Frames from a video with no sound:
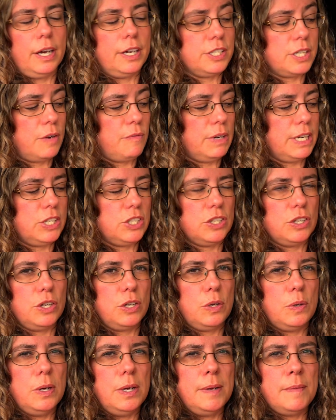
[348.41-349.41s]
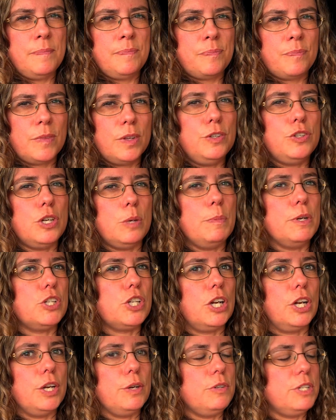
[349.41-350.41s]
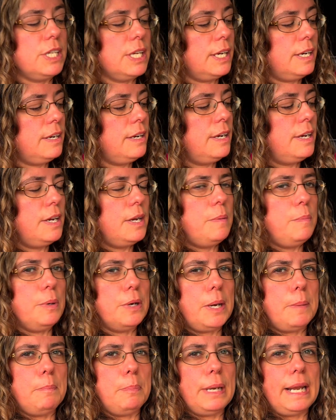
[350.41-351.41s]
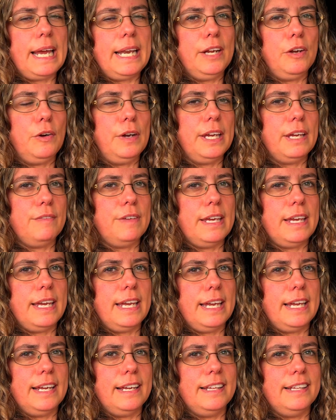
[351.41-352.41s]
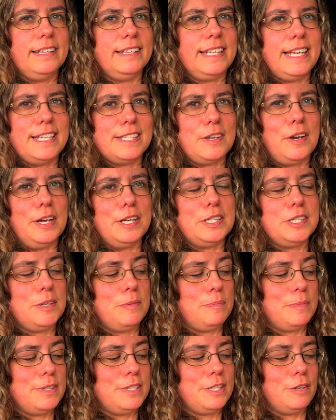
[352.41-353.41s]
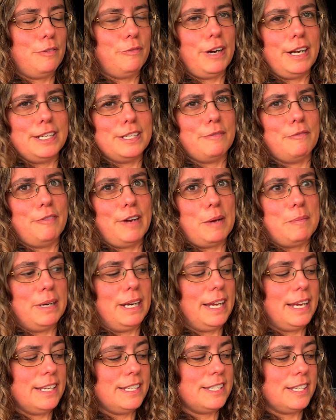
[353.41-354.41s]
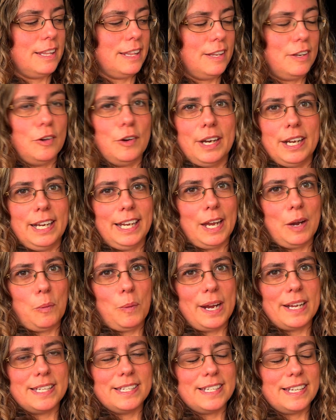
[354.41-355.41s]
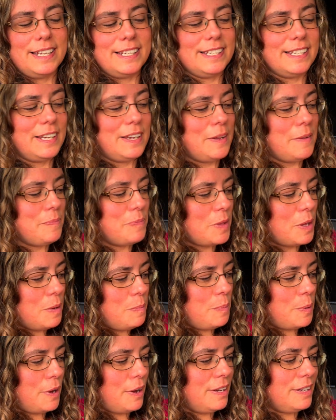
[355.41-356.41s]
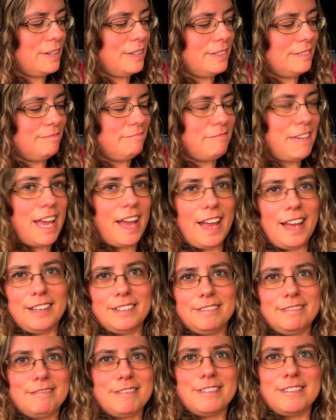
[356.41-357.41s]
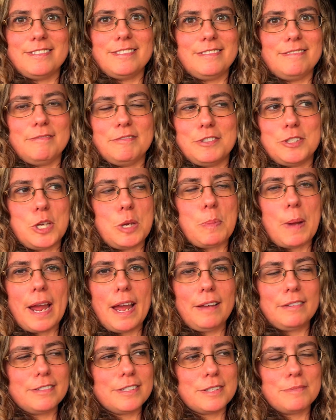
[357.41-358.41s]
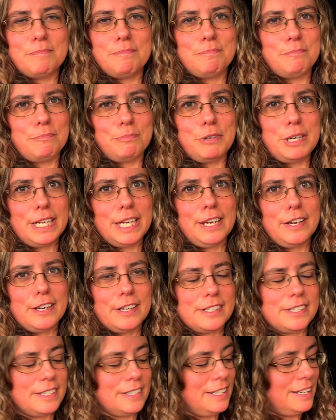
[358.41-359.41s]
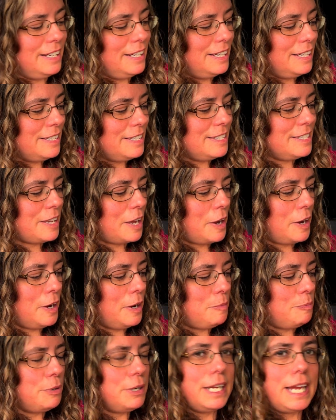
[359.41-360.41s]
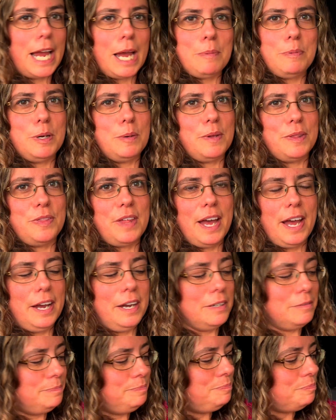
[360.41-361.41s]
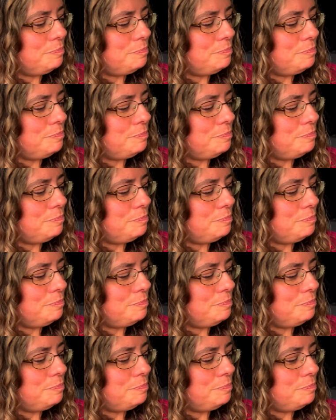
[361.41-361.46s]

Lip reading: I don't really do too much gluten, but I'm planning on giving these items to friends and family, so they're not going to get wasted. But yeah, £2, pretty good. So pretty happy with that.